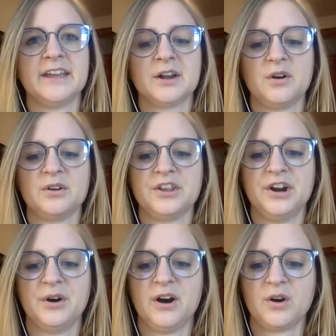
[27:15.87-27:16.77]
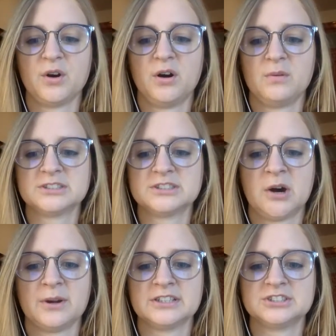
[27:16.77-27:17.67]
I think, our
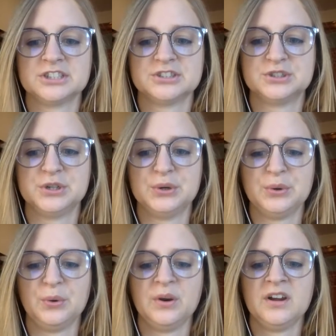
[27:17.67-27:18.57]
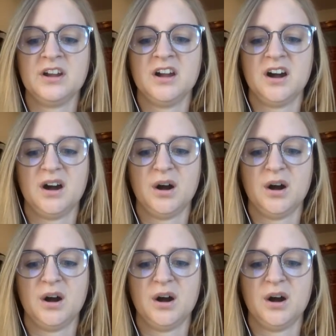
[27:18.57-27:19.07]
goal was always just to